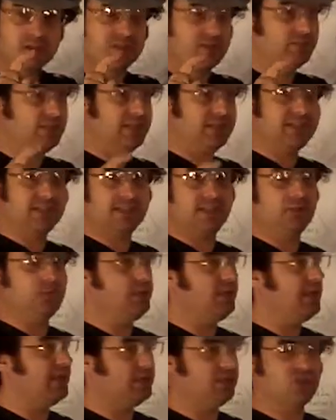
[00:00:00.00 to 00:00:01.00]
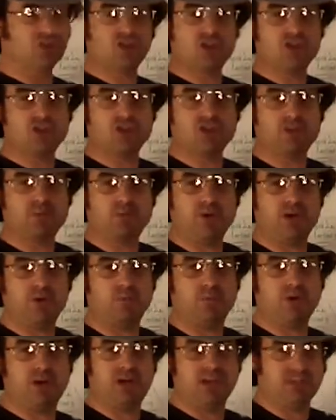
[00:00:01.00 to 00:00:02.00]
So let's say we got the Starship
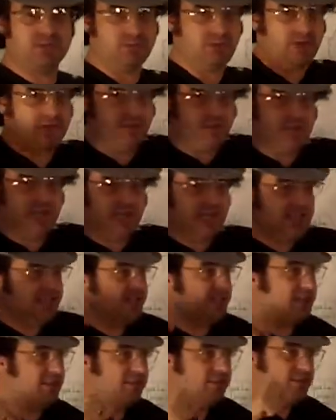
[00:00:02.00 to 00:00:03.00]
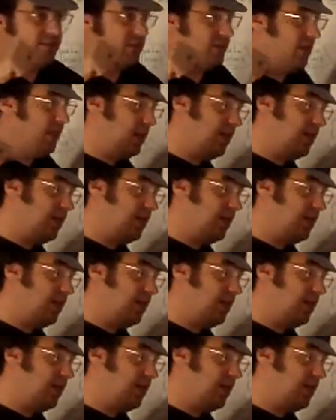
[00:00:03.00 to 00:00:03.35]
Enterprise and we have our nacelles,